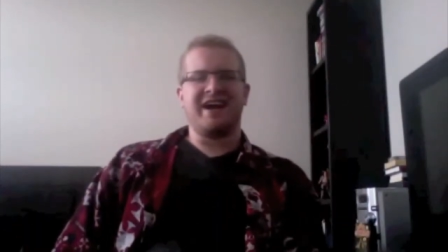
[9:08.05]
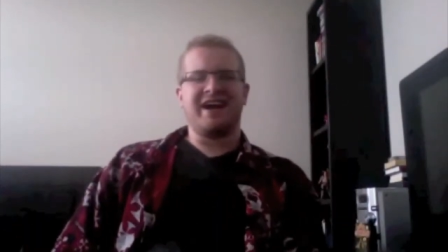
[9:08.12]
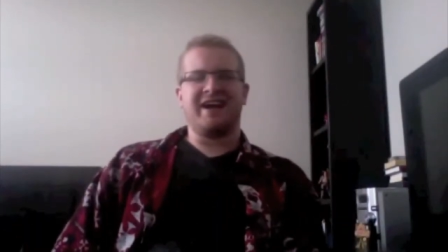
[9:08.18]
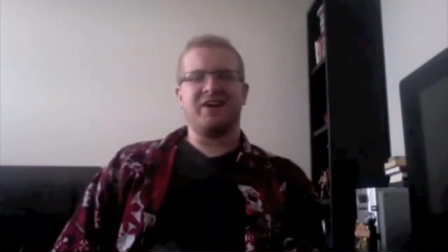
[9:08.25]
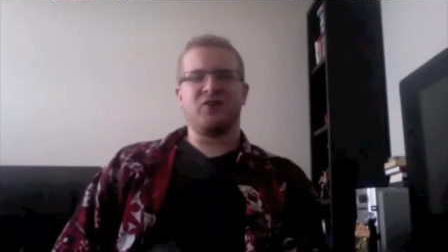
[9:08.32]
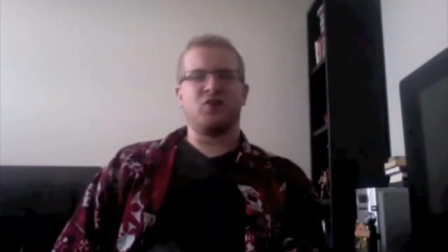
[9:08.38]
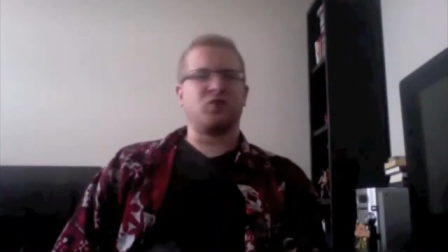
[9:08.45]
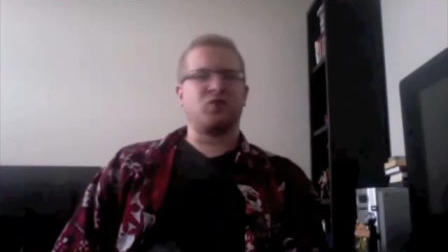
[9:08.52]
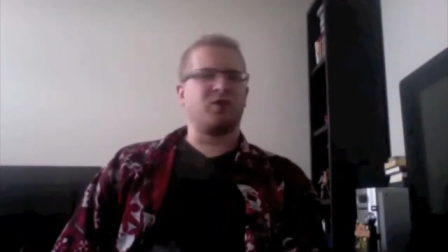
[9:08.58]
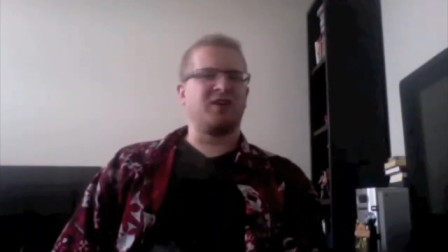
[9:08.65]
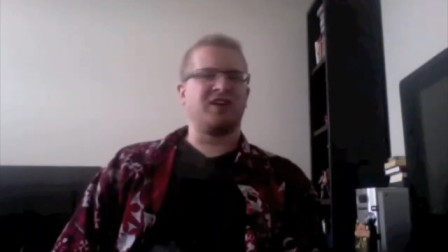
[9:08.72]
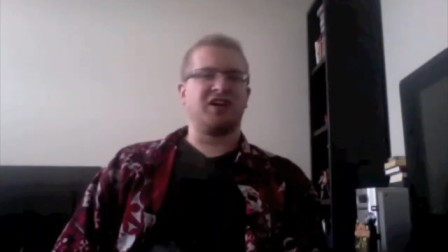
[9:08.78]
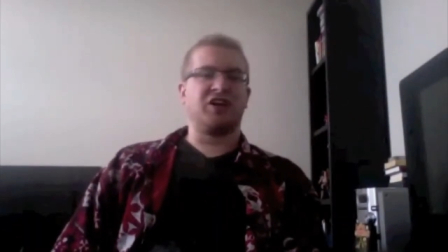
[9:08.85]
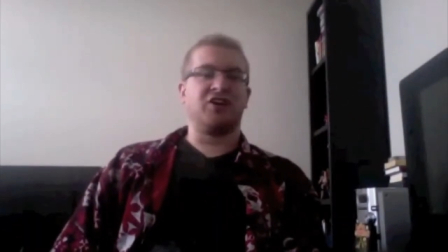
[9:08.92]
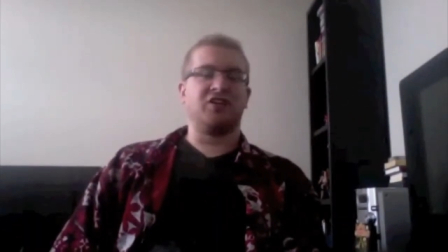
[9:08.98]
and
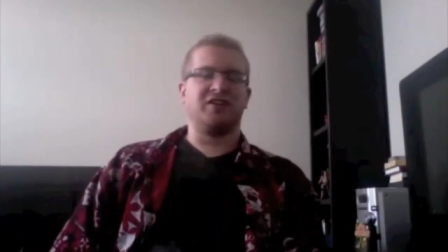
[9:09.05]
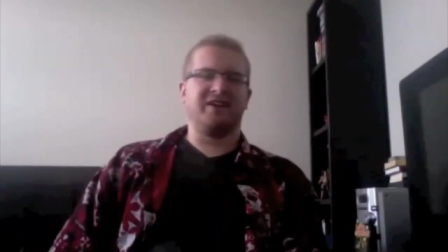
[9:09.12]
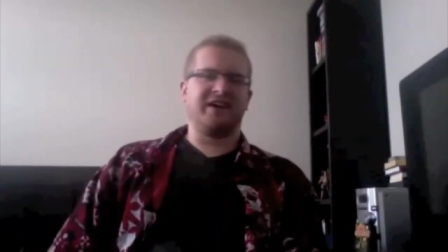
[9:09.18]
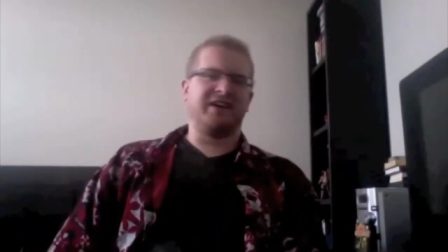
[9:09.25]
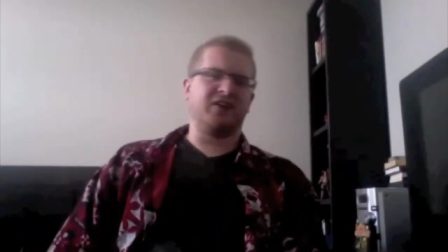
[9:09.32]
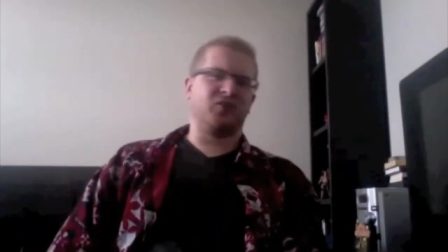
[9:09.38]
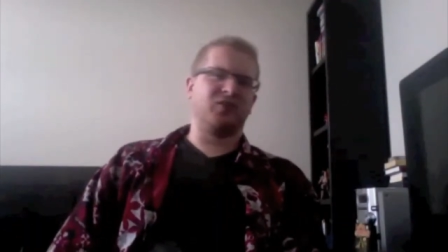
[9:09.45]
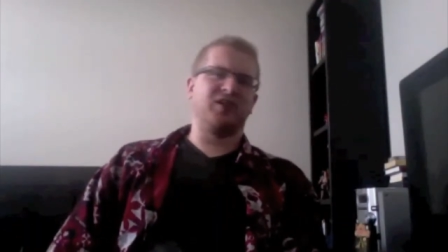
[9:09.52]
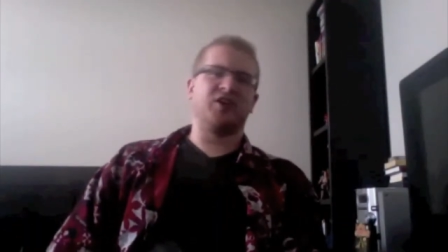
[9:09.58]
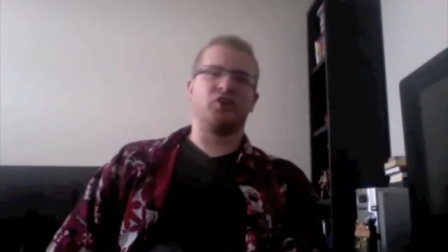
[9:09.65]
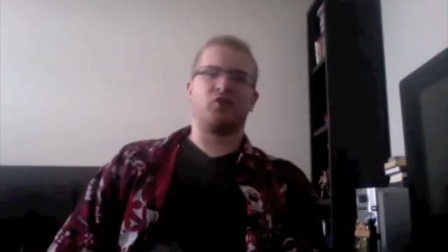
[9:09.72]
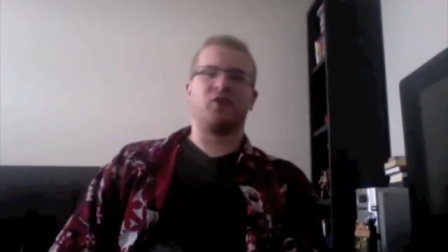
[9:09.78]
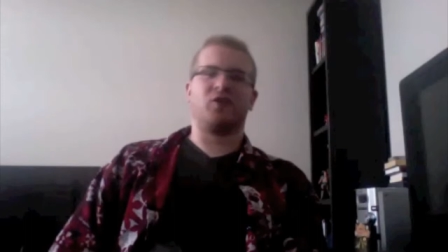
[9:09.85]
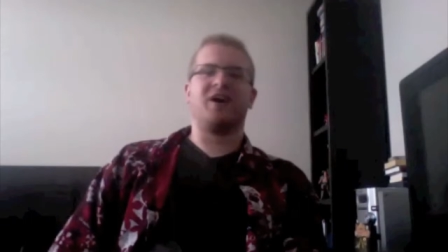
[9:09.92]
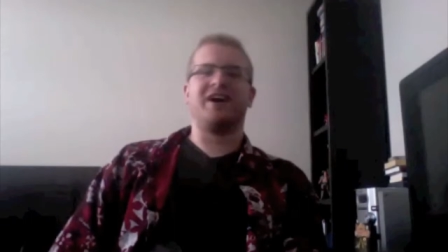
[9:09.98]
Gorilla
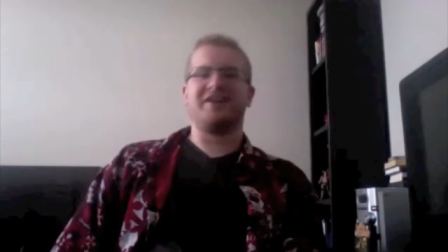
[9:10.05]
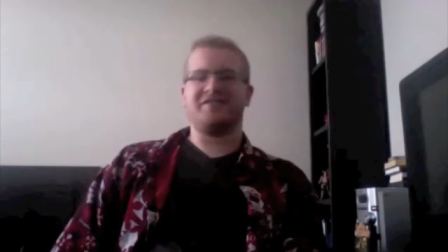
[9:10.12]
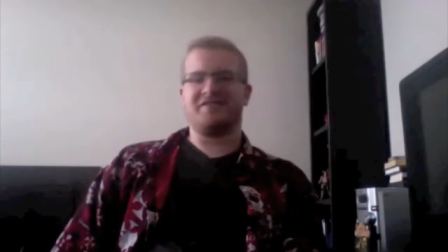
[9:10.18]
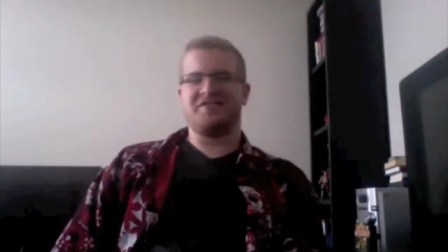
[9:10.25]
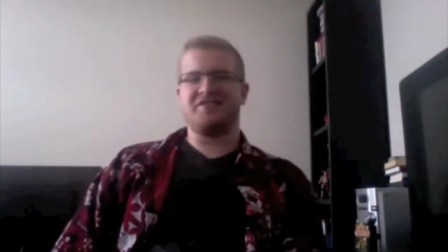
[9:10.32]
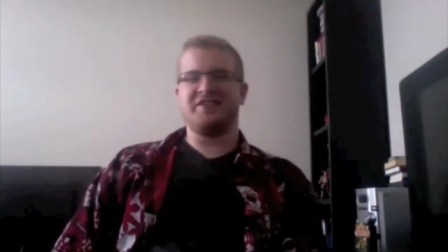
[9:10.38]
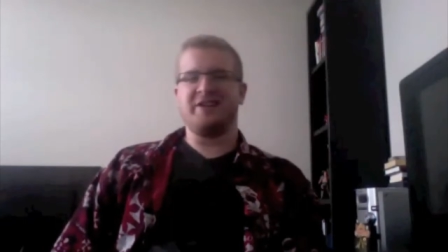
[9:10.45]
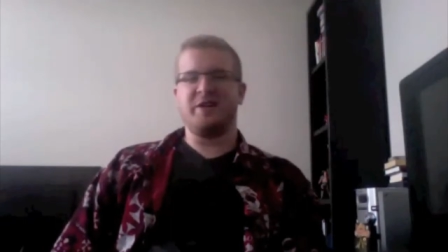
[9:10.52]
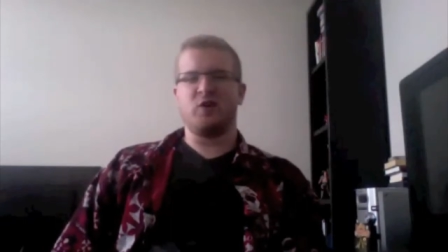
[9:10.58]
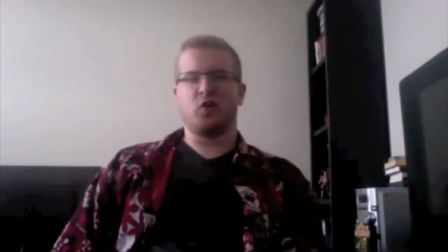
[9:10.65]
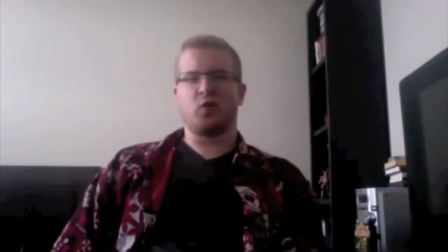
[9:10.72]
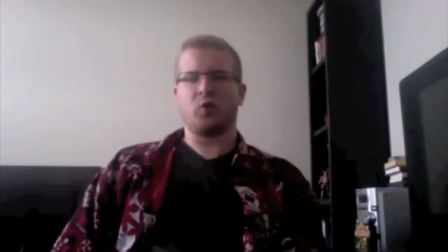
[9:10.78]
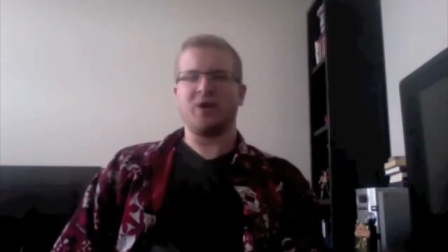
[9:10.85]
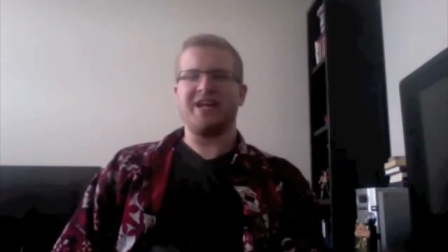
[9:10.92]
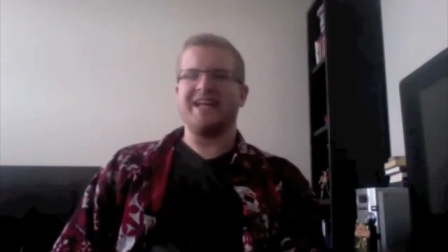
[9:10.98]
Grodd's city,
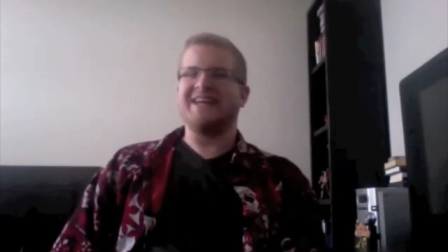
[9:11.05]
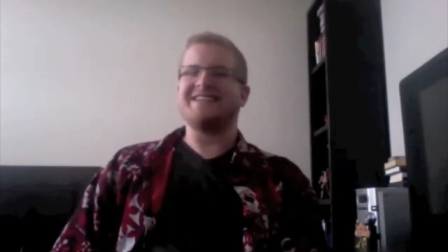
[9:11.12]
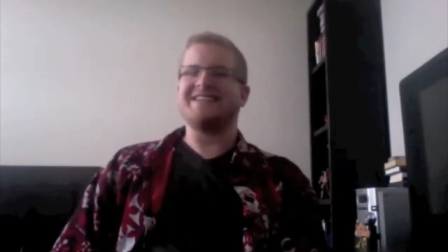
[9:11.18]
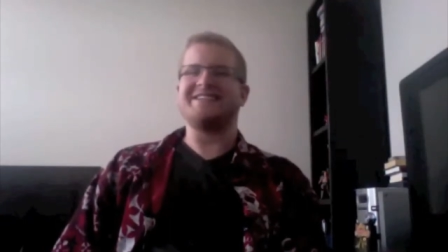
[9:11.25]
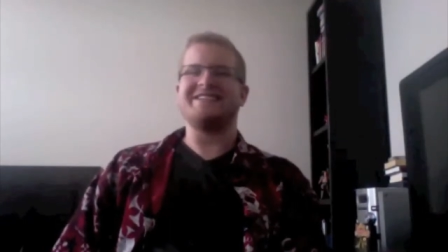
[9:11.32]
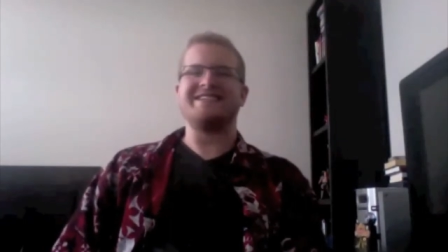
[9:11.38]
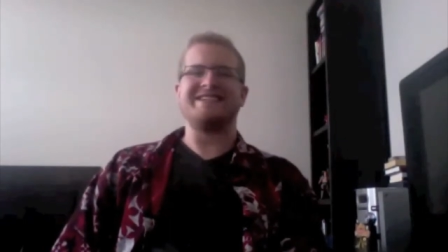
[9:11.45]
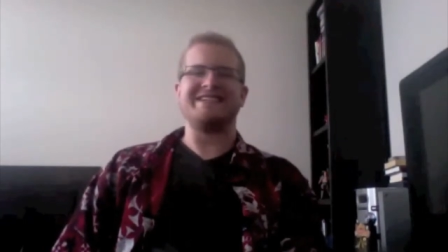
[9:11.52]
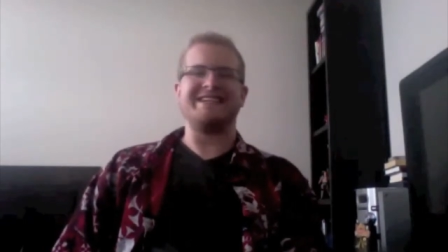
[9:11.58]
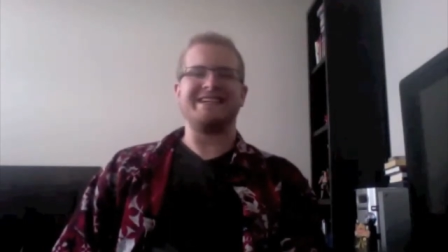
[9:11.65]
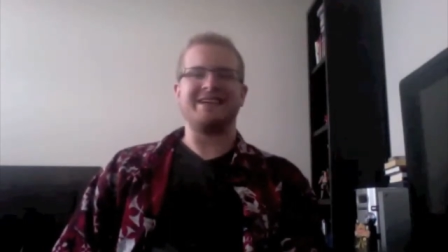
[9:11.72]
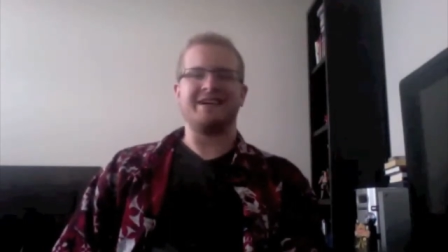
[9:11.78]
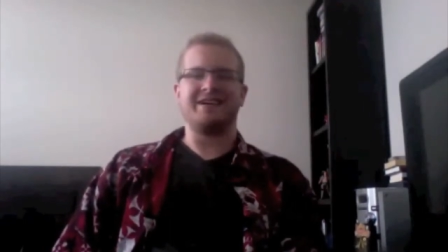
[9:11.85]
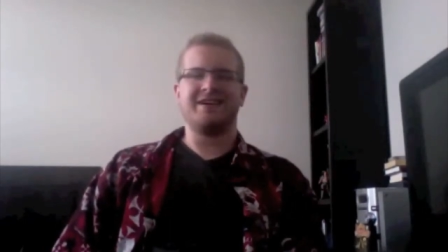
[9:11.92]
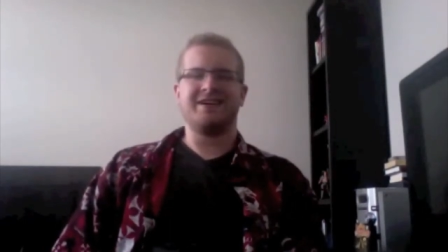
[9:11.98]
Gorilla
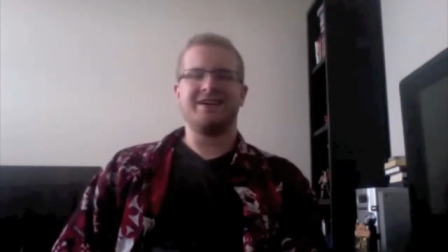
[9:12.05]
City.